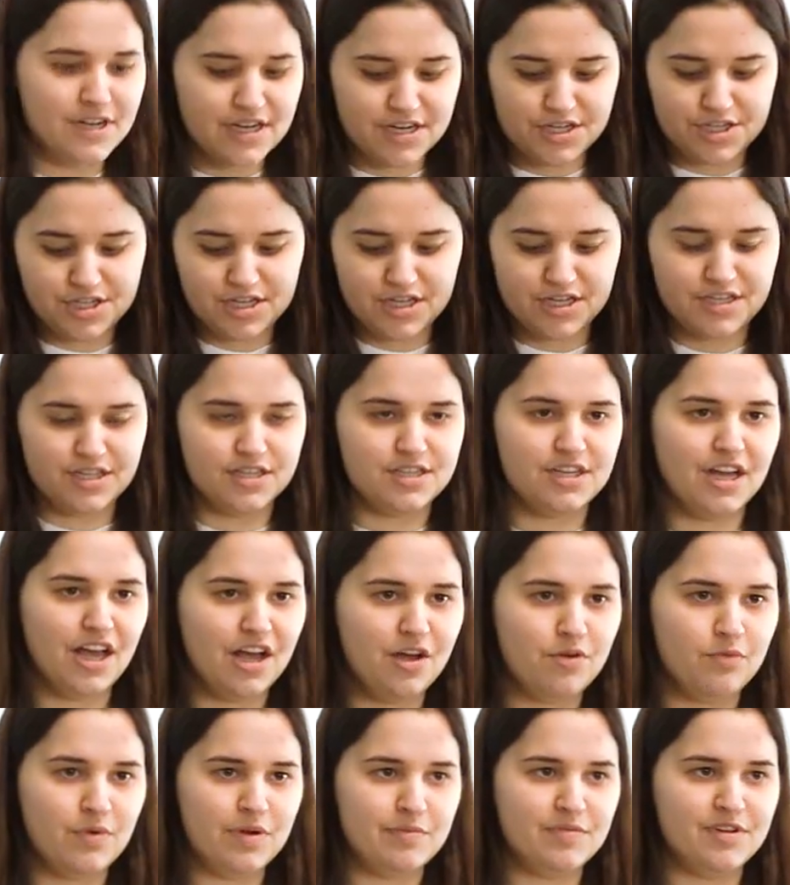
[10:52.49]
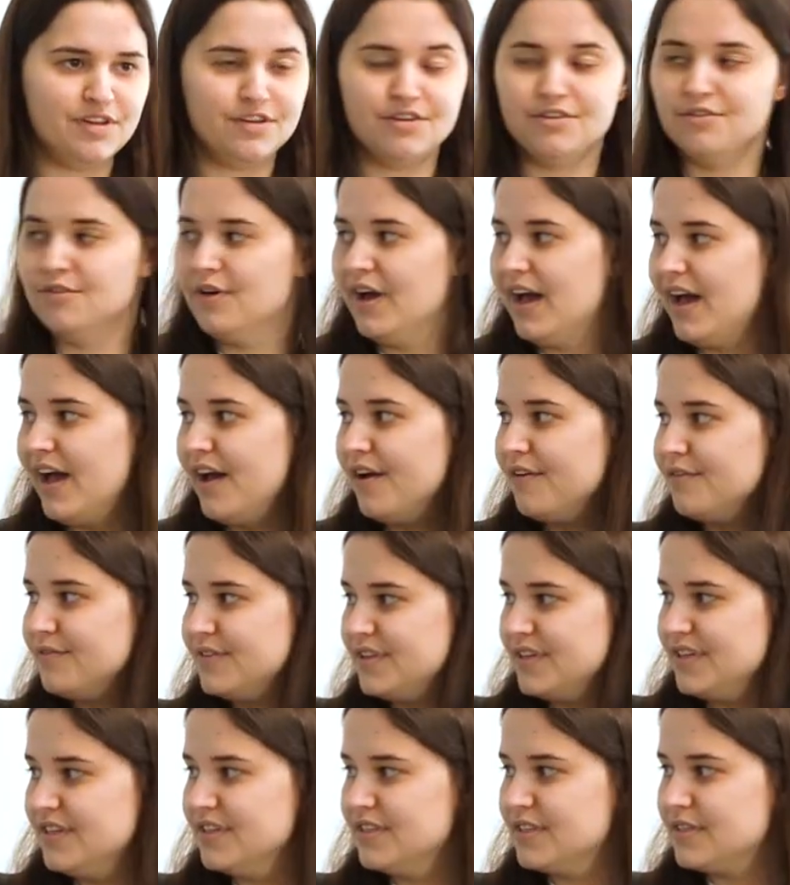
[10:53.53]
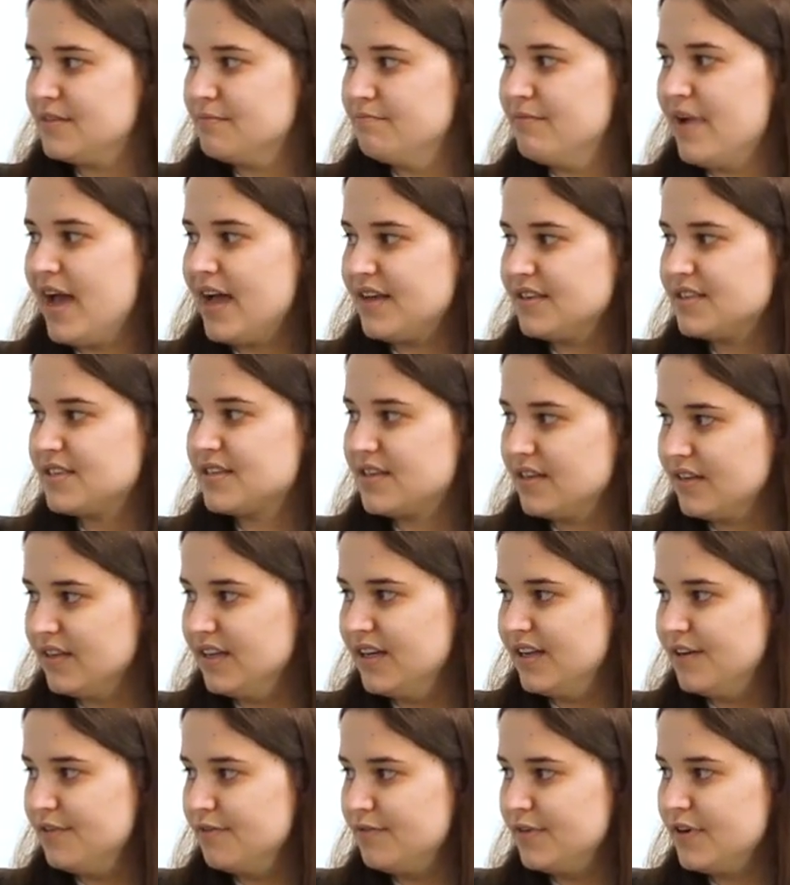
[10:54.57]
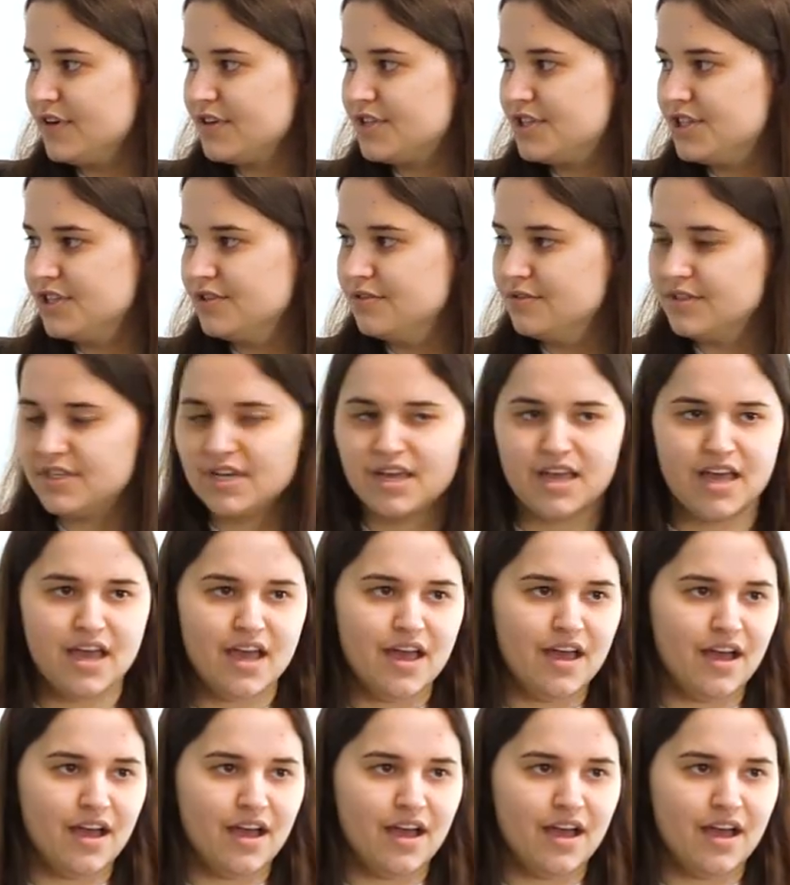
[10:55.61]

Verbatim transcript: Nietzsche to tell women who have these masculine virtues,